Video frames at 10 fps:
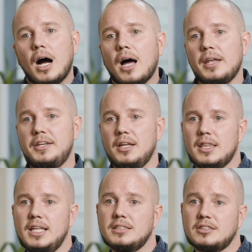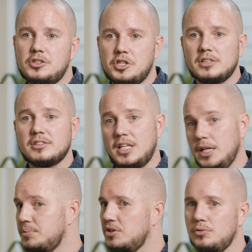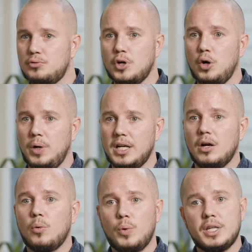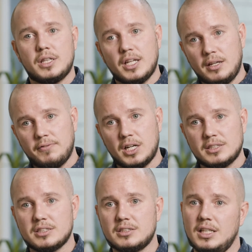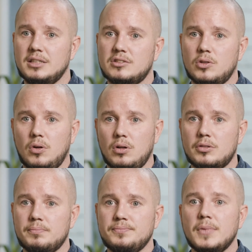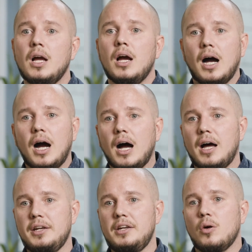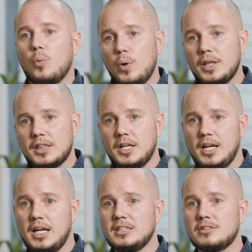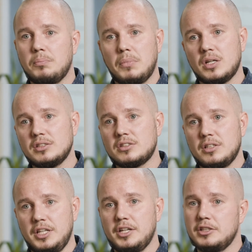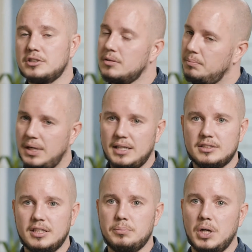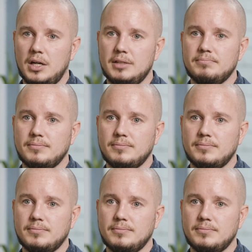and this just keeps on growing with the devices installed and with the days, months, years passing by.